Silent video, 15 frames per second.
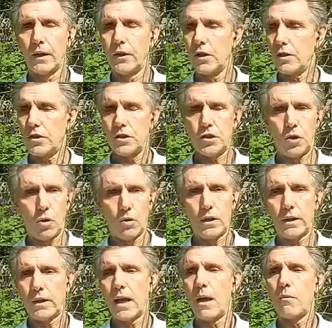And this is the
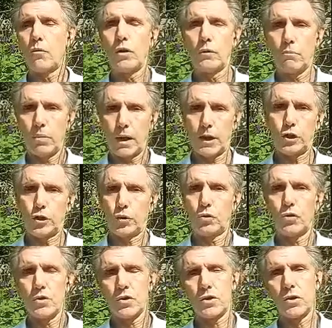only time when blood
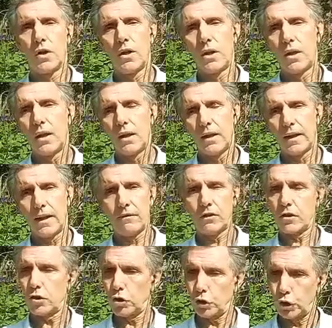sugar
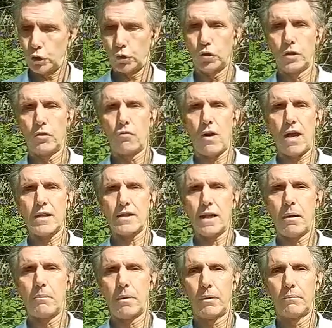levels should
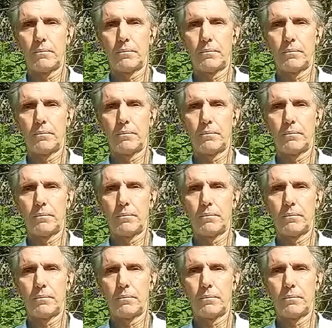rise up.